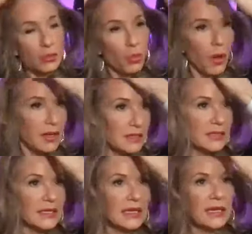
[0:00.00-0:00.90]
wanted
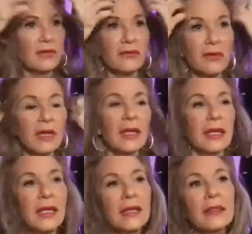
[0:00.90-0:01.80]
to
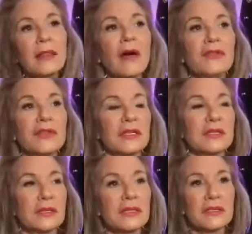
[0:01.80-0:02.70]
he loved
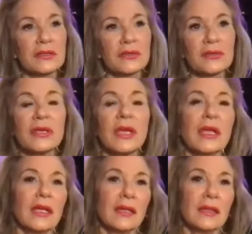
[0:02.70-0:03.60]
his listeners.
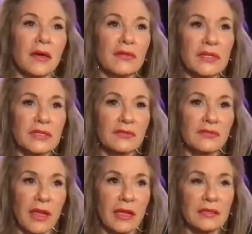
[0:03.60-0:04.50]
He loved his
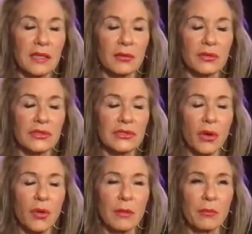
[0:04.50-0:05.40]
fans. They were
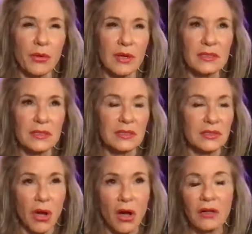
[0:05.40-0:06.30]
so embracing
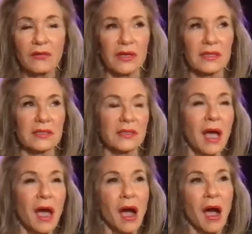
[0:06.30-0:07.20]
to all of us.
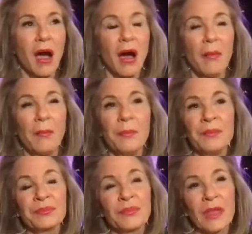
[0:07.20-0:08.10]

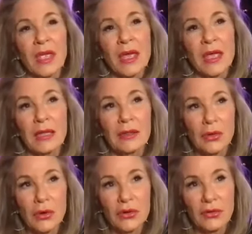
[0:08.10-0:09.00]
And I
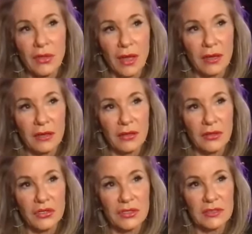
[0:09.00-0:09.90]
learned that
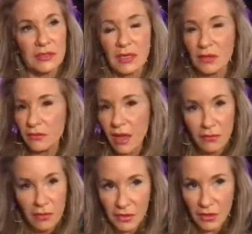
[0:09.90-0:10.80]
you just give
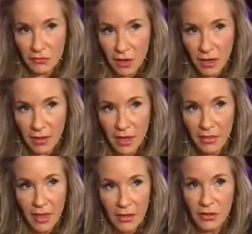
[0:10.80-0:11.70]
everything you've got
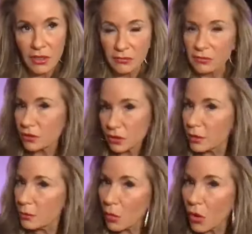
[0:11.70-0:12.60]
and then you give a little
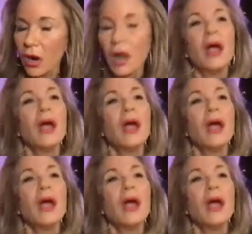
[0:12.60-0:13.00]
bit more.